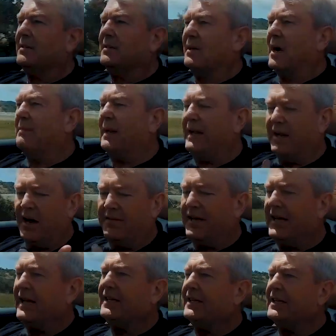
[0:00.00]
I mean, I've
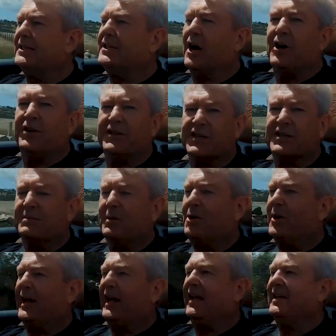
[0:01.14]
heeled and towed this
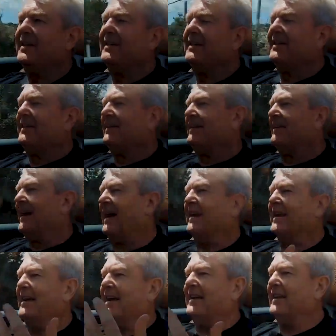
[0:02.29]
morning, and
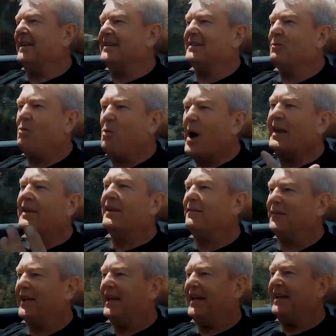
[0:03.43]
it's
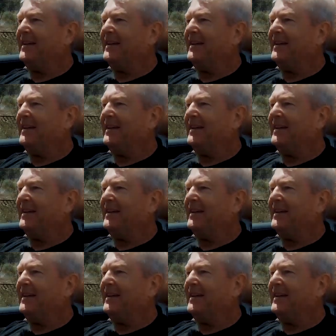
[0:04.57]
wonderfully